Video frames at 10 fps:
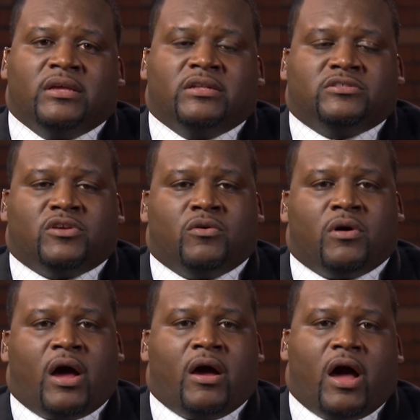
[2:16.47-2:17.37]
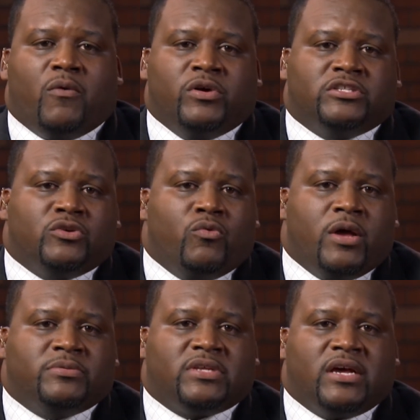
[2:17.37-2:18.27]
And so I, I went to
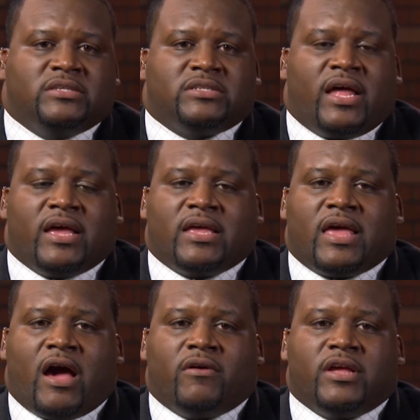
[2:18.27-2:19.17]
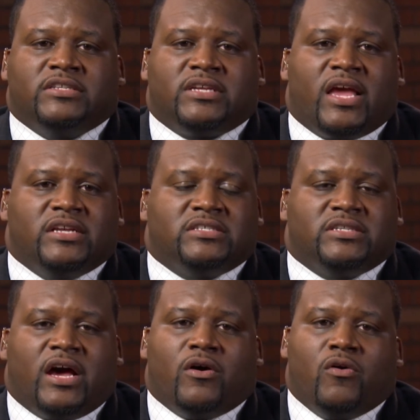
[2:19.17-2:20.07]
websites like
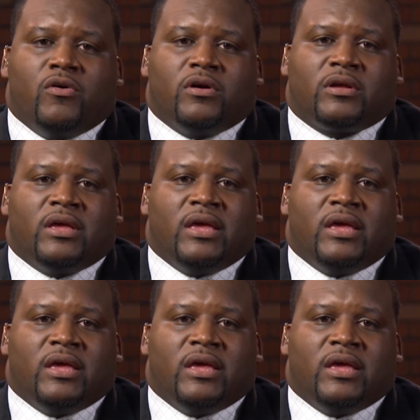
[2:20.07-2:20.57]
gouteducation.org